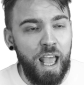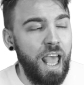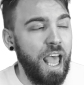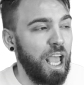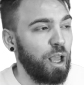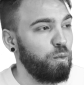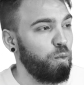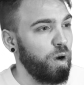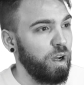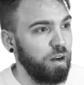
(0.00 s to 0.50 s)

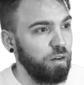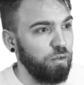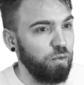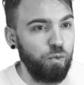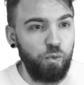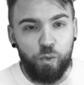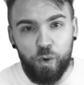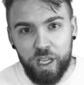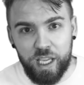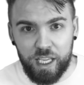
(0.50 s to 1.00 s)
And what if
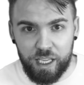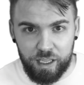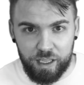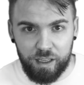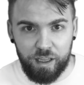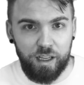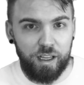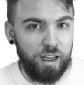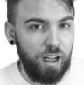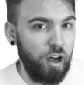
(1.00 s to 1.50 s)
we,
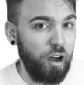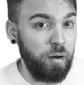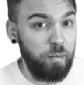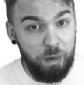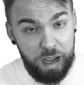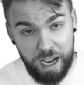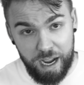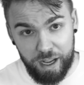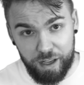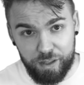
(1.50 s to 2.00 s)
en
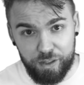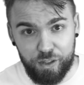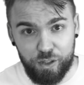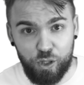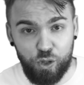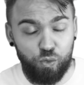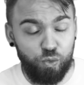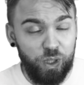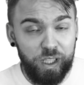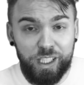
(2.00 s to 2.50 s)
masse,
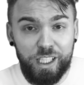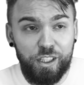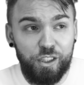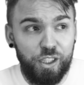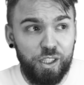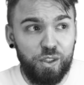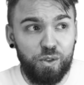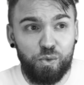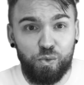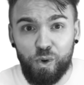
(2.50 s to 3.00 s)
really
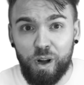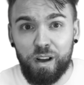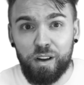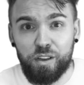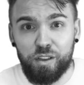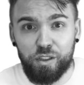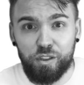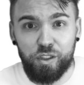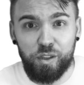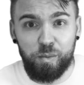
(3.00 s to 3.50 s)
just
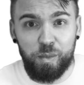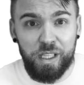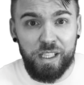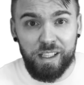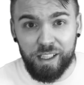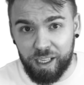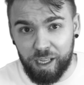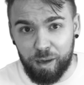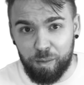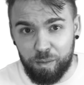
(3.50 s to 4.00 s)
want to be
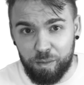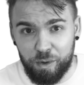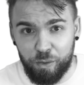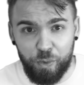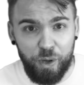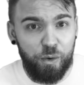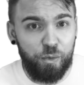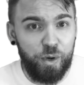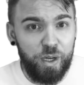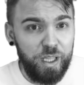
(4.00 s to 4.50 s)
dumb?
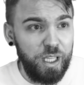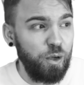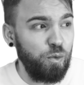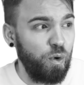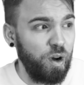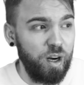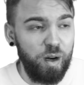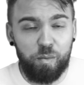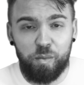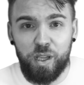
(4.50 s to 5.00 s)
We really
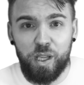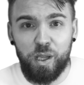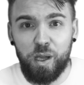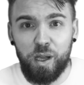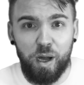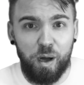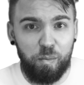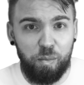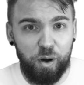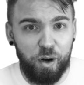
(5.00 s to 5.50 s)
want to be
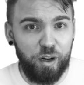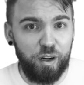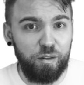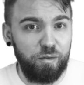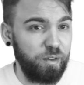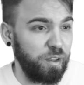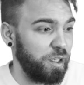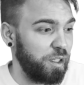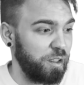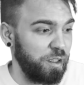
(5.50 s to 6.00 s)
a part of
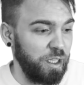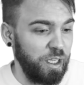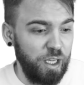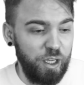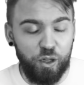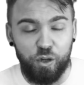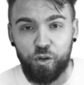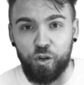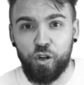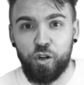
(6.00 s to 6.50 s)
a
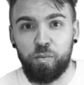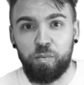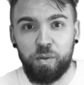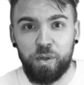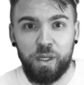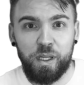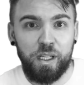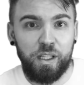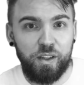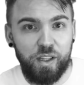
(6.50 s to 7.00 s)
group
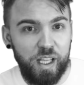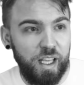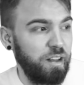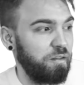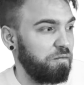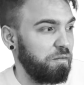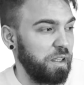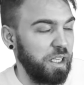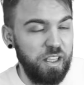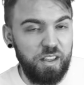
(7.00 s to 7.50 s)

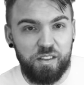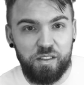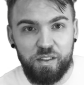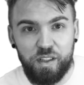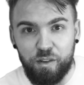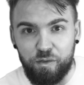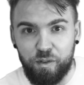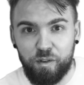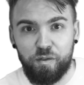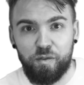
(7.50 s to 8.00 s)
that is
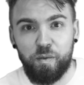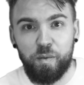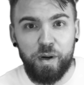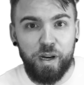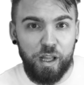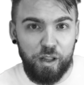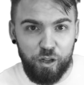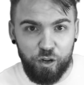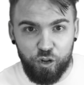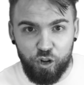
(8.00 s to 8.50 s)
different from
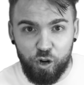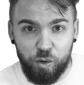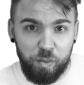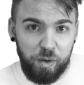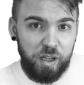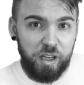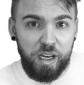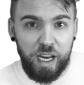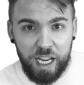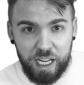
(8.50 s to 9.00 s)
another group
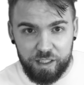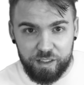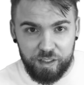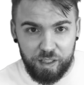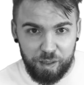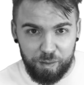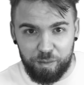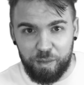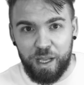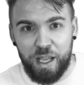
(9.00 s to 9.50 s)
and hates
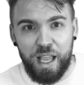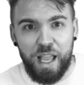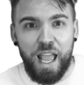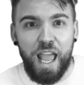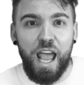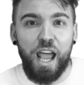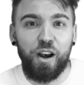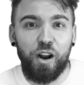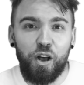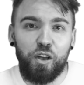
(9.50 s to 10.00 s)
them.
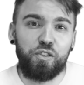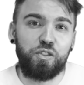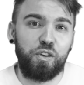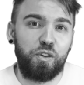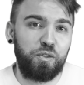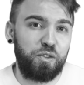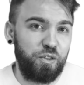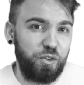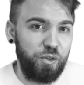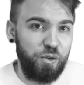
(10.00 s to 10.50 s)
And also
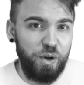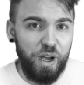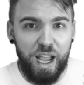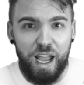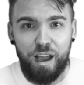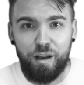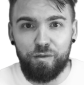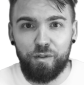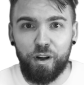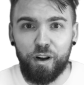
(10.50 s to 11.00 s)
to
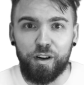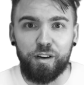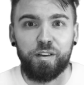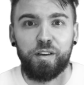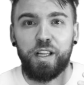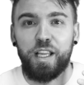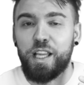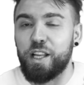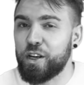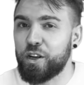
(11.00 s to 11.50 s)
have
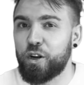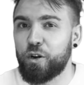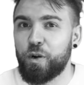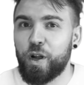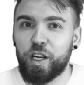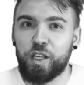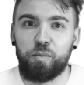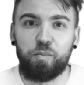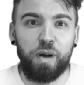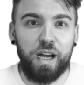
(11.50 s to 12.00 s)
our
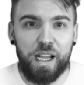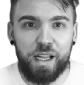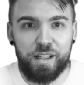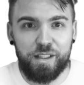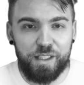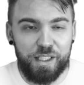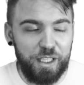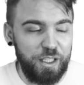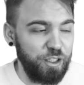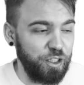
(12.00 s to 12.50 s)
incorrect
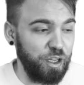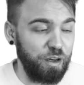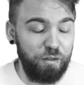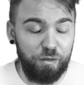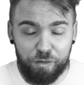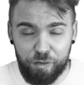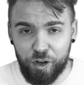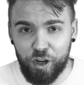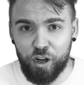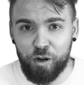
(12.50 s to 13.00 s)
biases
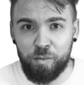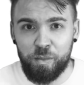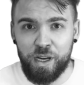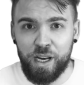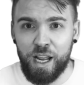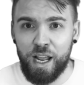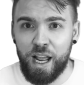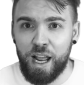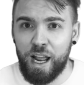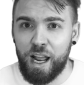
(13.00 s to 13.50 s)
confirmed
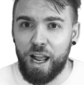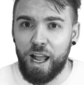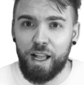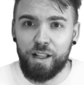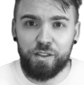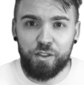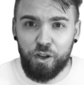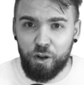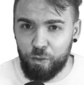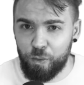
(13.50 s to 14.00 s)

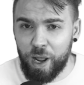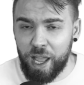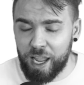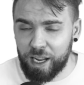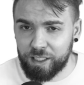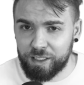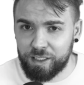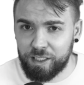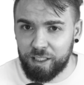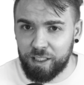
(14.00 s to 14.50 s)
as
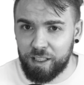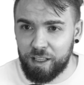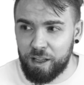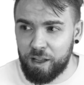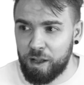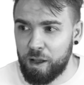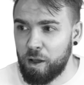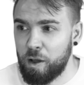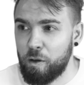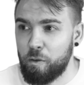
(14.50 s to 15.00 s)
correct.
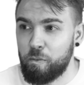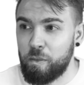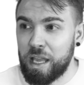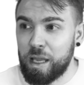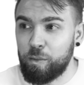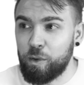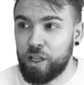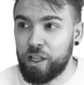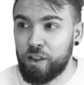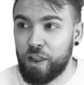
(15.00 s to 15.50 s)

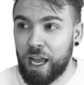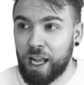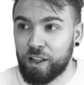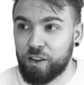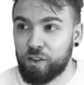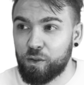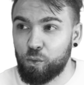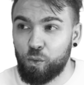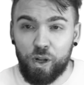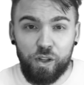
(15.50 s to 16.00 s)
Maybe
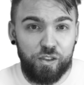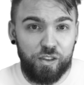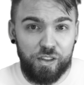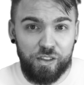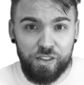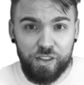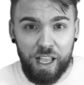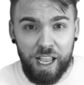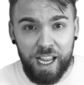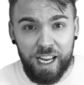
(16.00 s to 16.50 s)
that's what
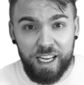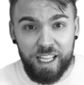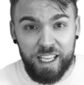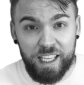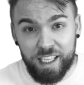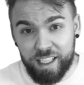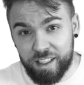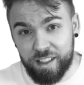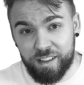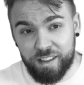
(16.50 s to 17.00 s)
society
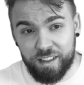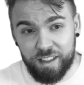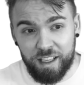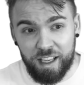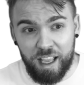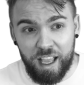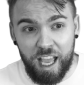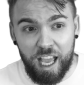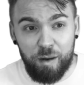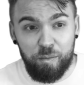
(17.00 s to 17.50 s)
is,
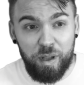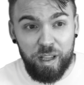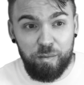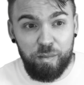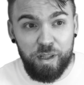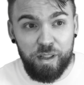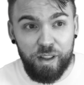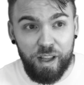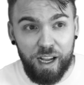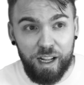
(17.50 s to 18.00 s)
and
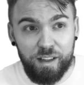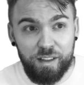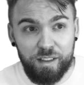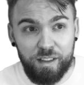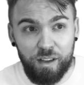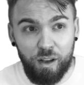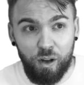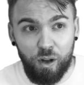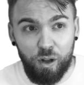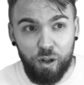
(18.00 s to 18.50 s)
maybe that's
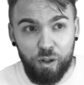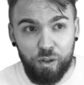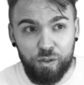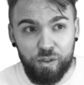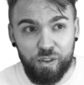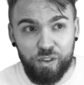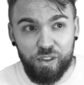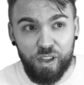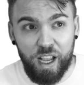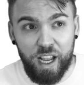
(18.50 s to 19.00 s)
all
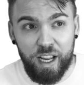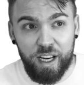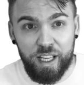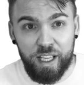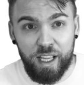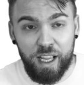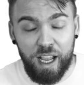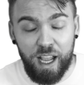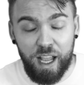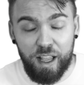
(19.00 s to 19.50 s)

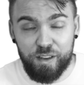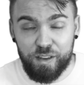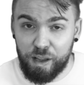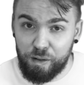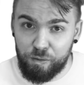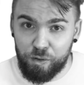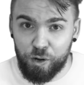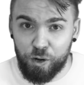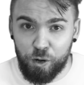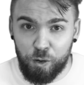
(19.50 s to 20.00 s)
society has
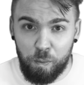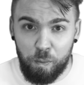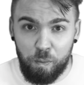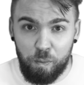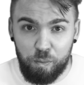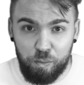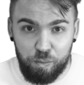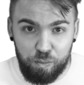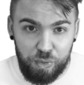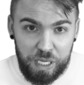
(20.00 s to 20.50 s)
ever
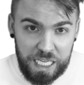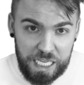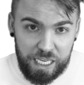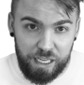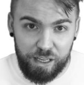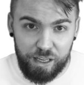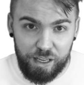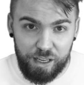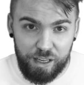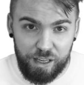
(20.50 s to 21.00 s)

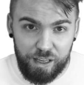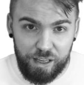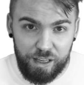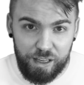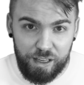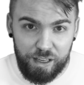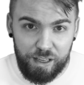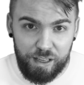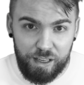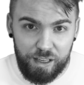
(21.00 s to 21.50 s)
been.
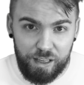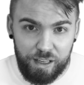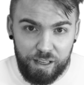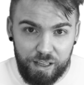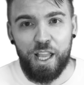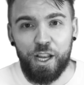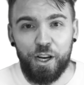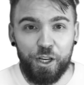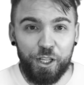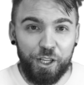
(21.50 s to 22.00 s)

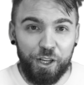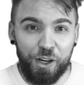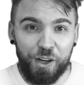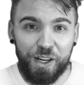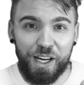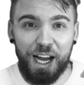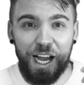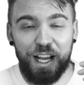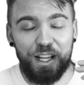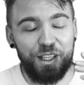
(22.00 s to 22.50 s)
Here you go,
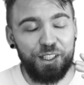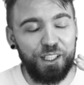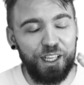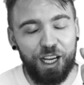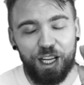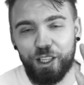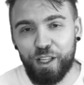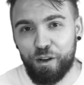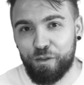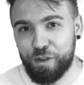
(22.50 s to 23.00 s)

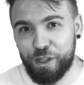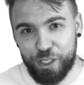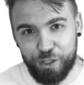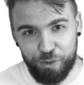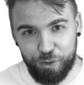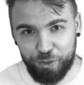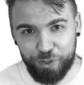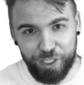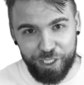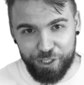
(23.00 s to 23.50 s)
I love this
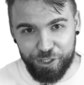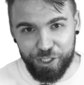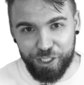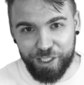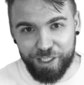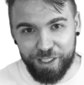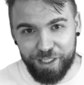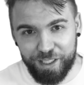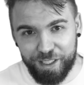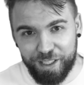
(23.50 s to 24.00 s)
quotation.